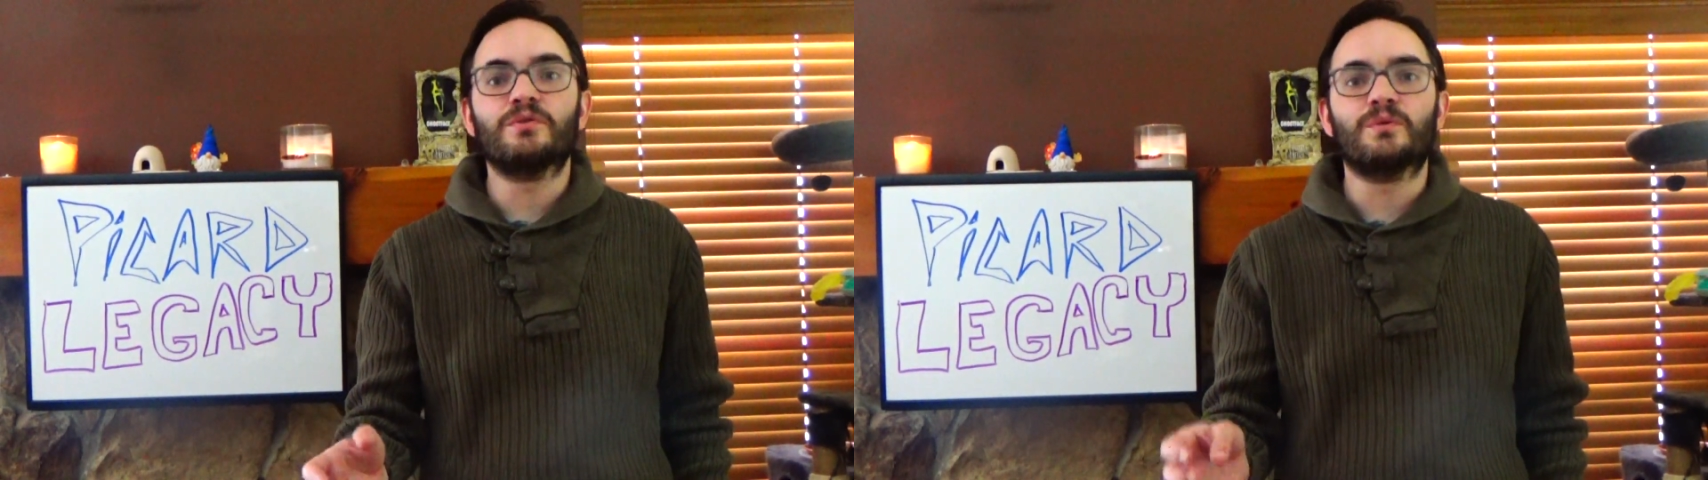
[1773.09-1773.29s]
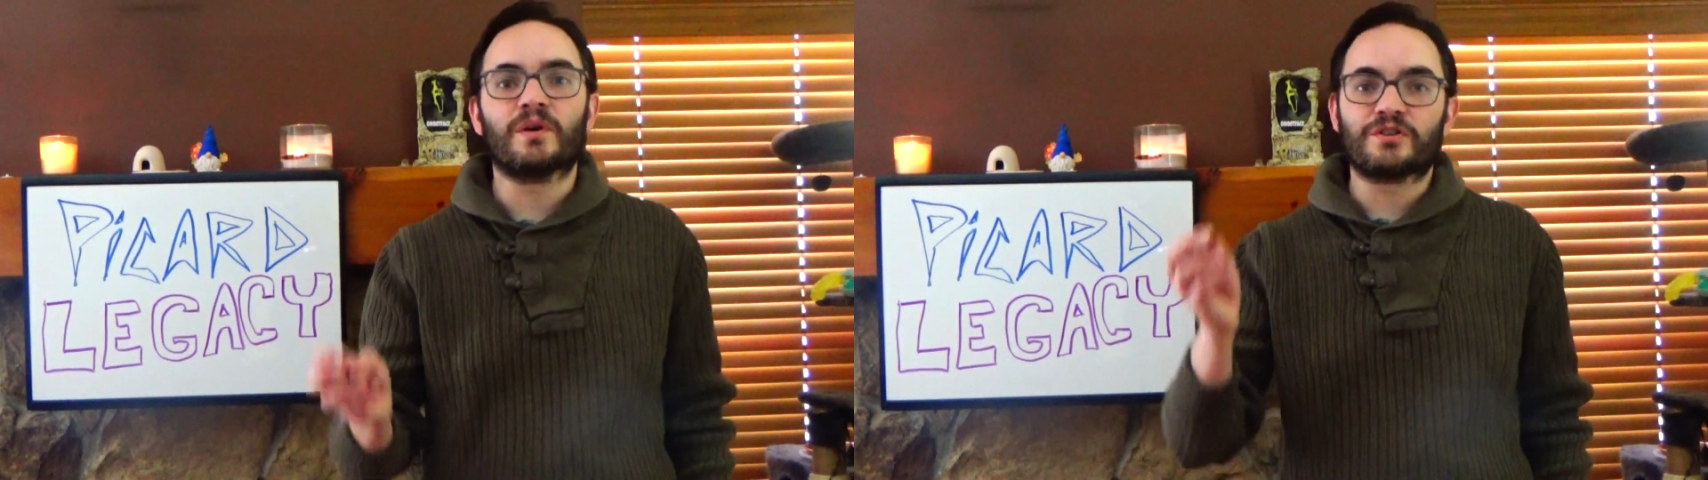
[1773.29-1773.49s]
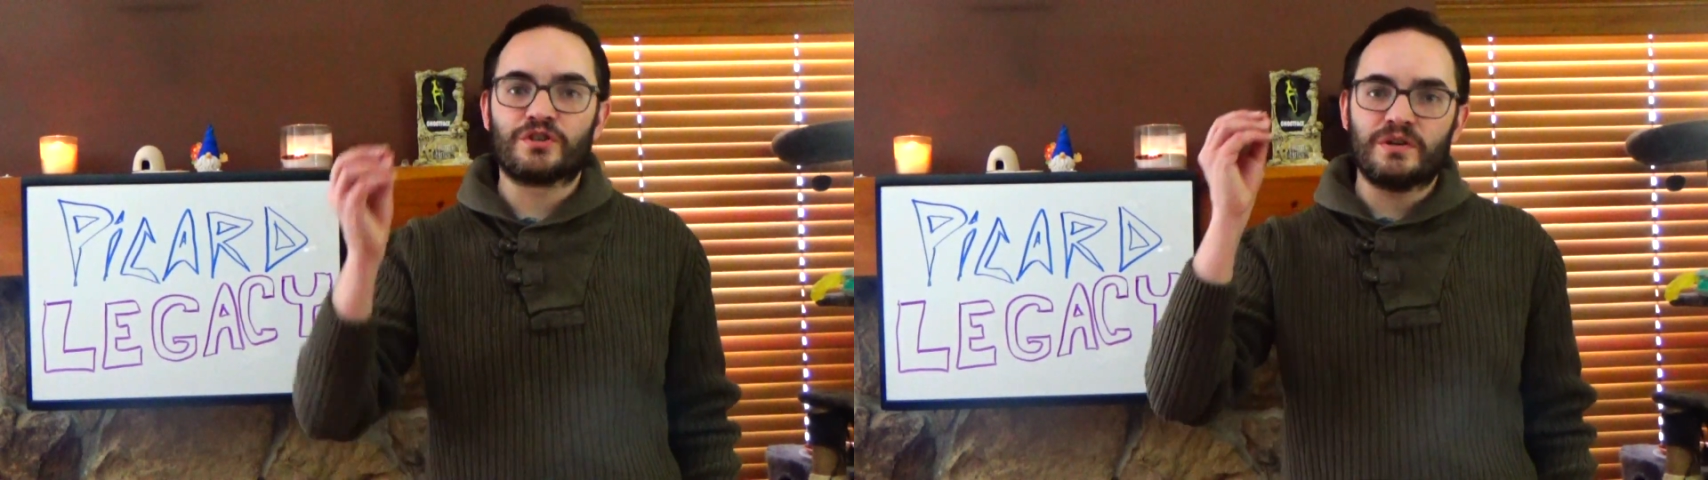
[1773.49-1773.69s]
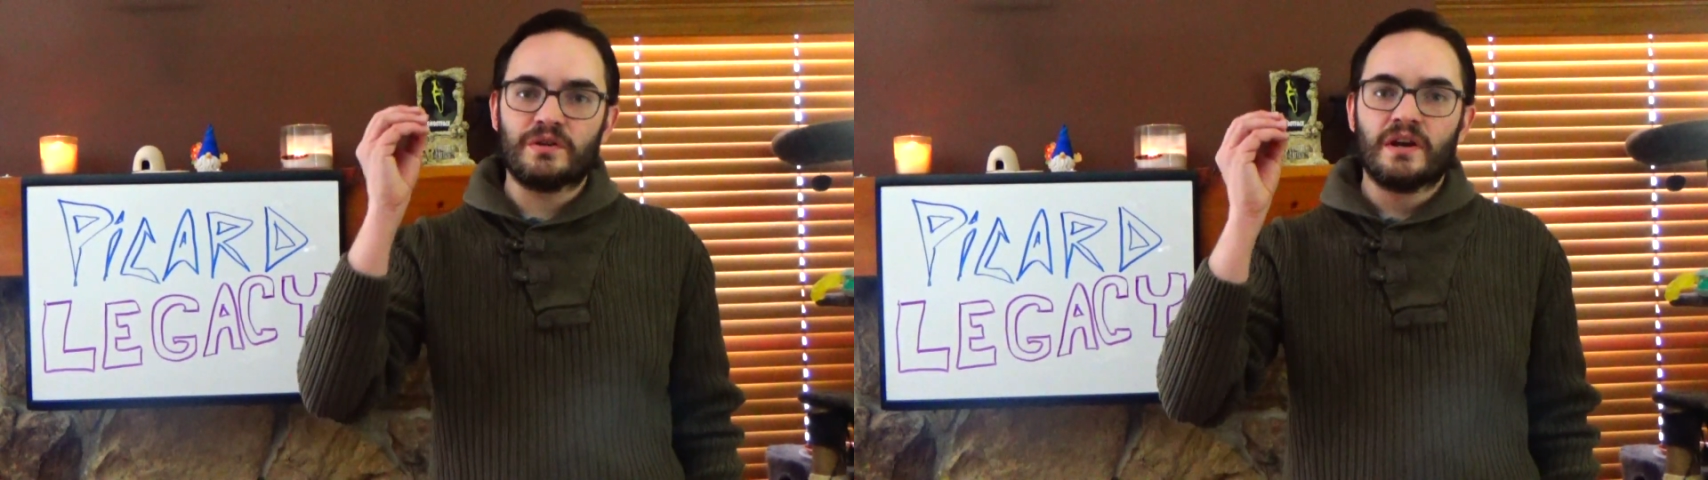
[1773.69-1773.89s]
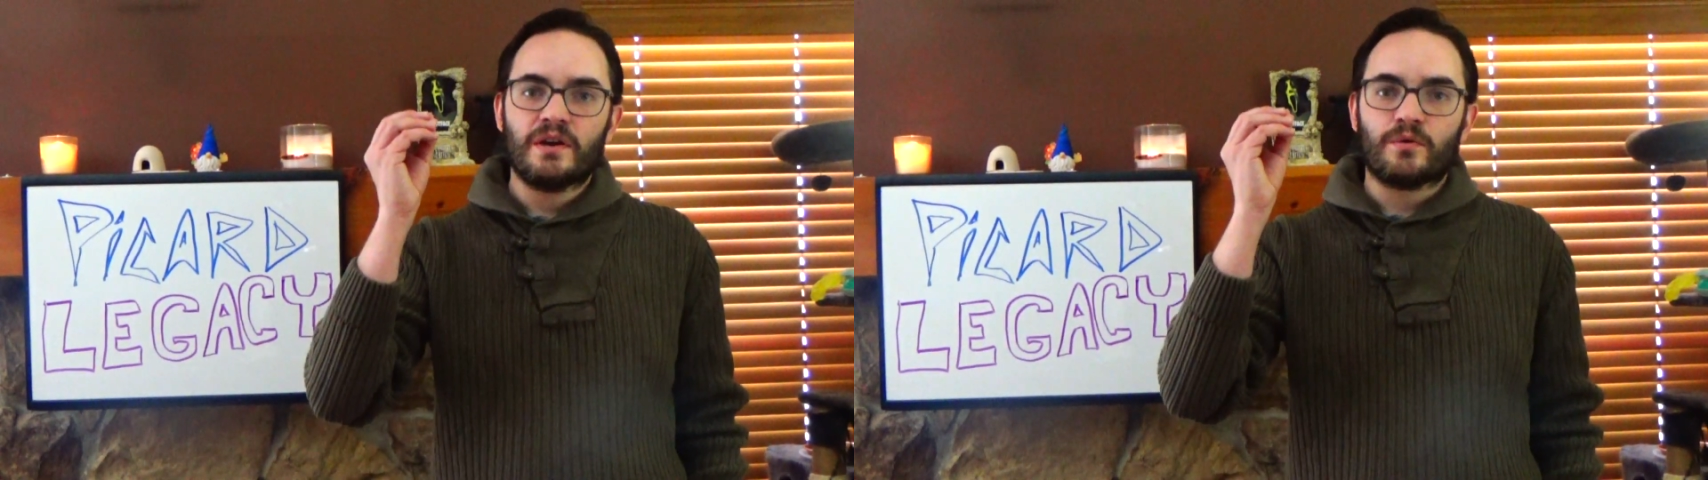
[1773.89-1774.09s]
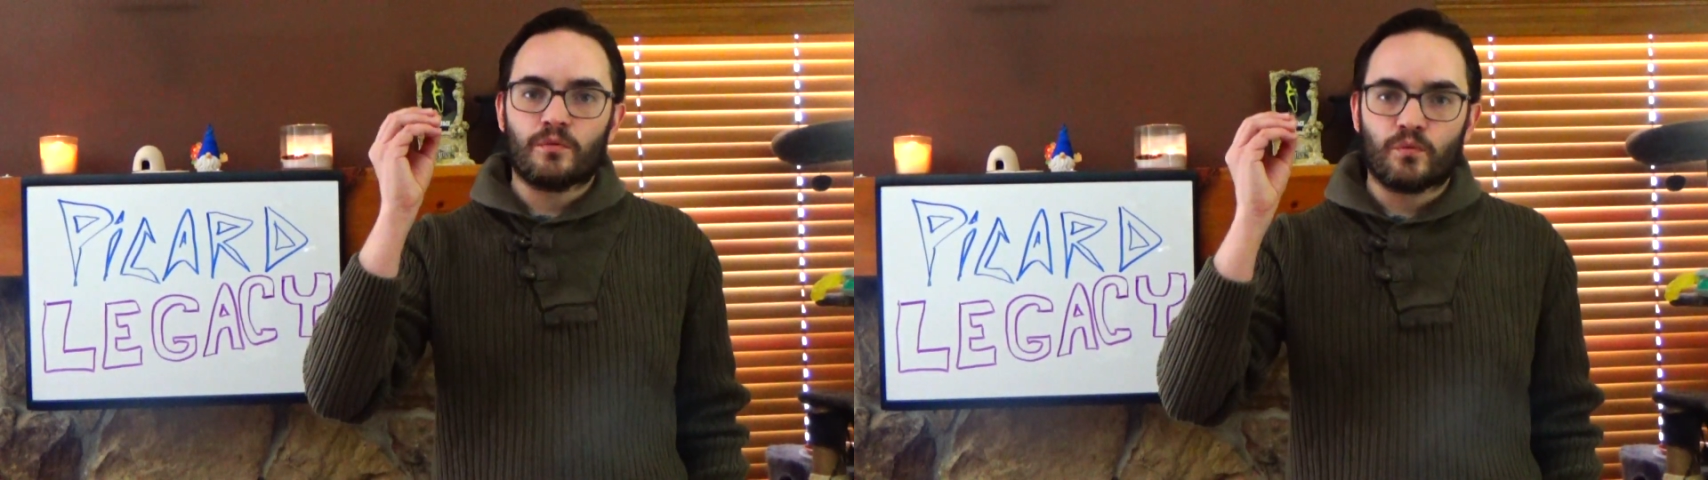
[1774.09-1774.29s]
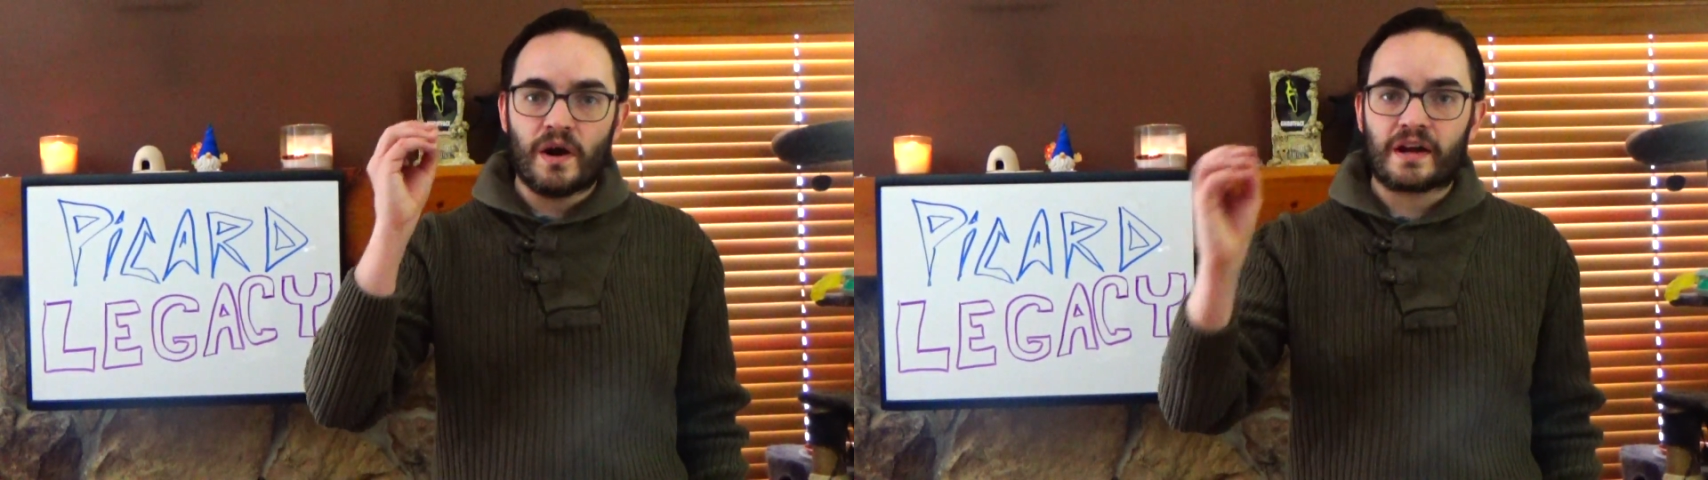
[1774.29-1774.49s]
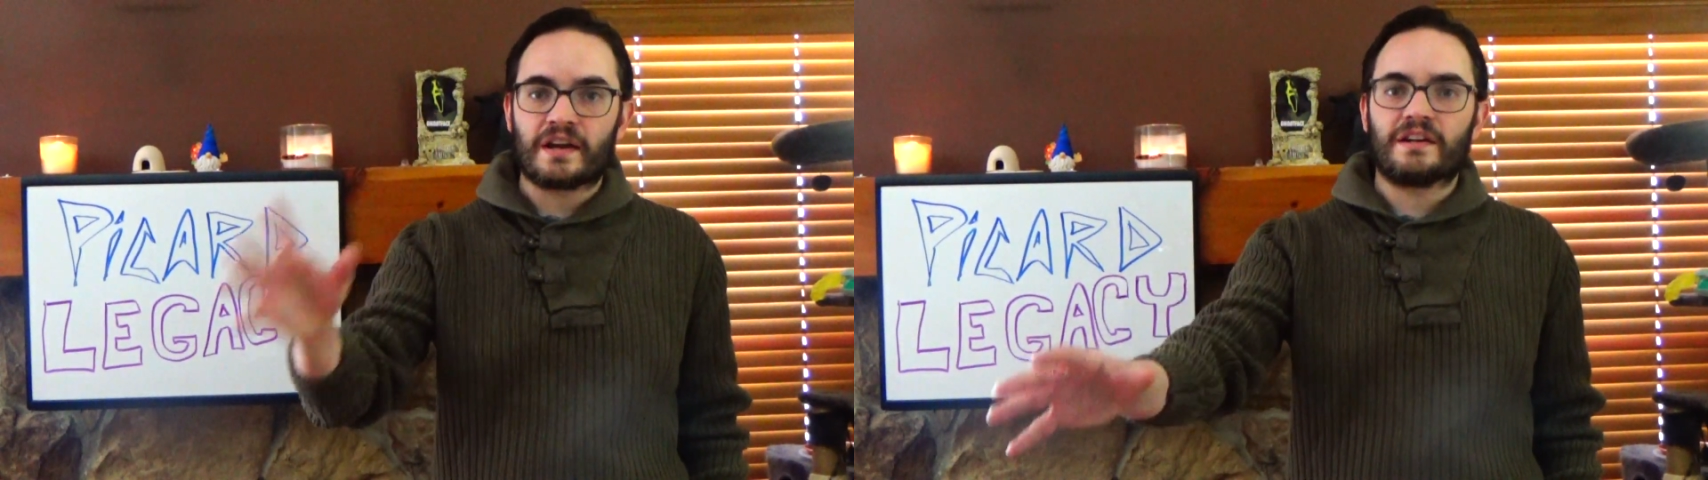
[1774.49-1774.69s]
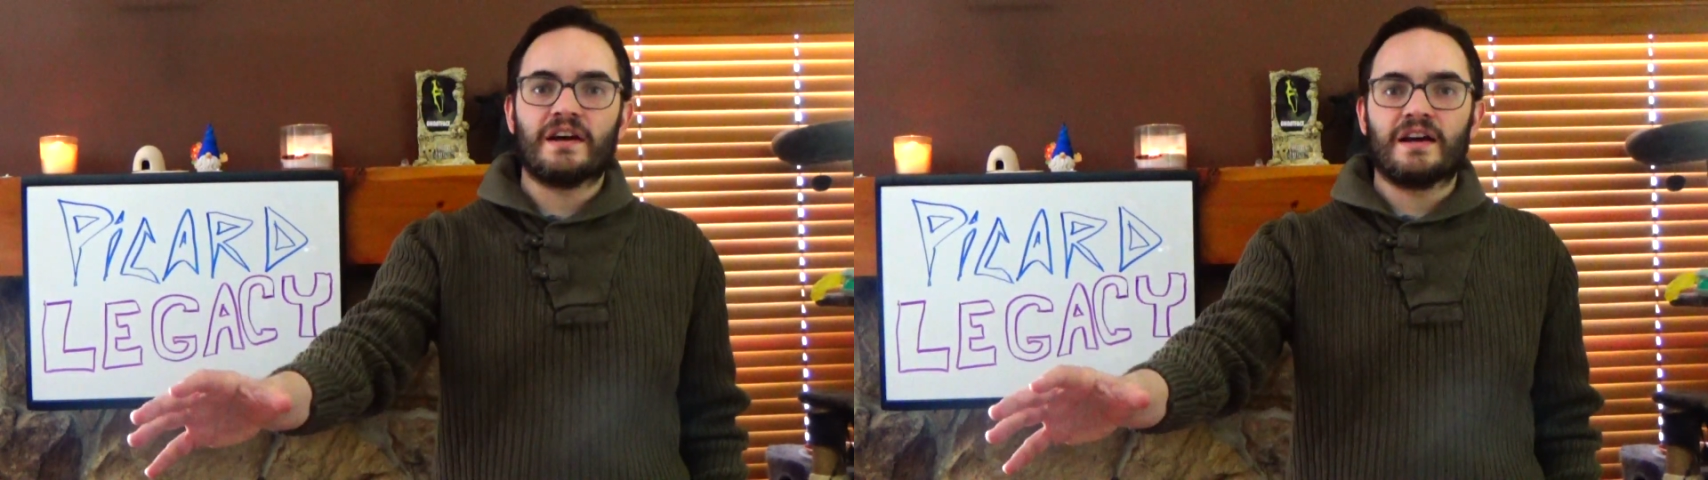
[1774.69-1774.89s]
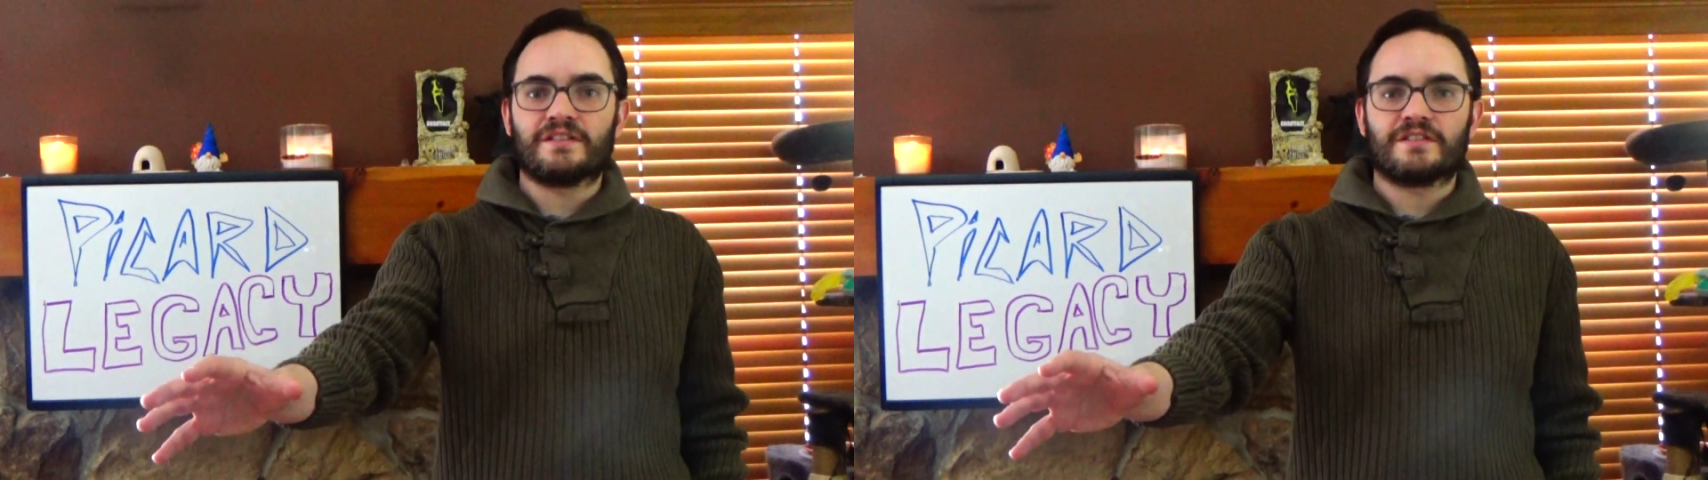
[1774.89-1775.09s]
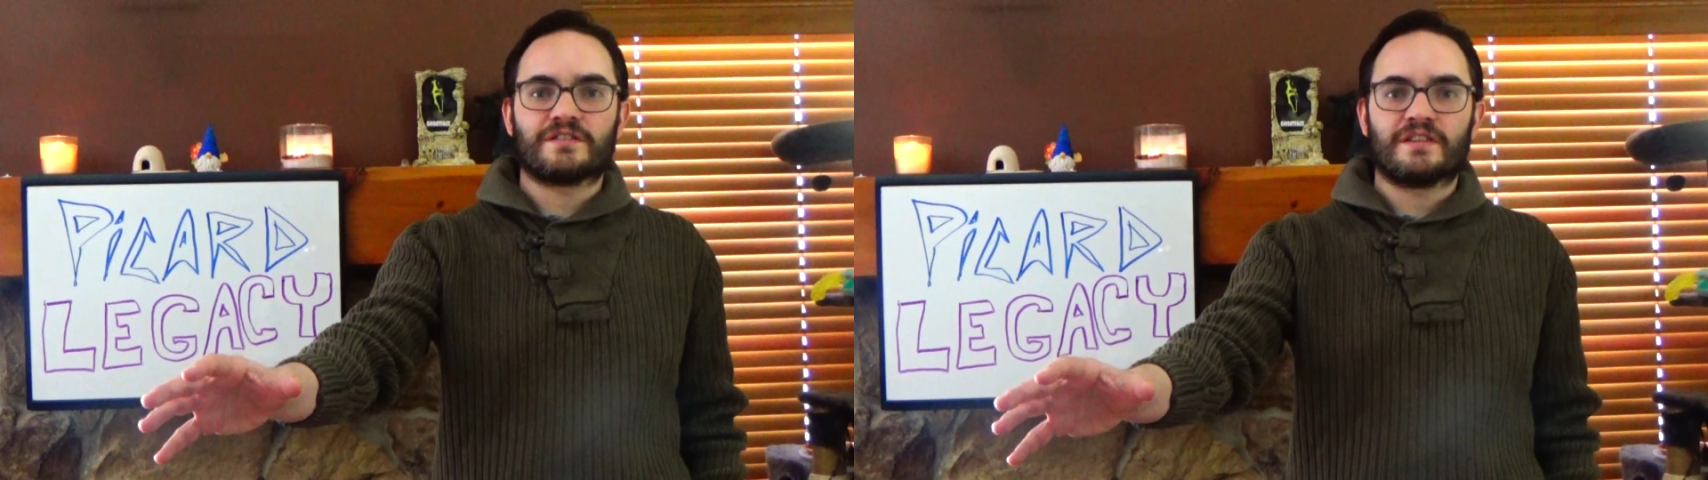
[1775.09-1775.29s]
where she recognizes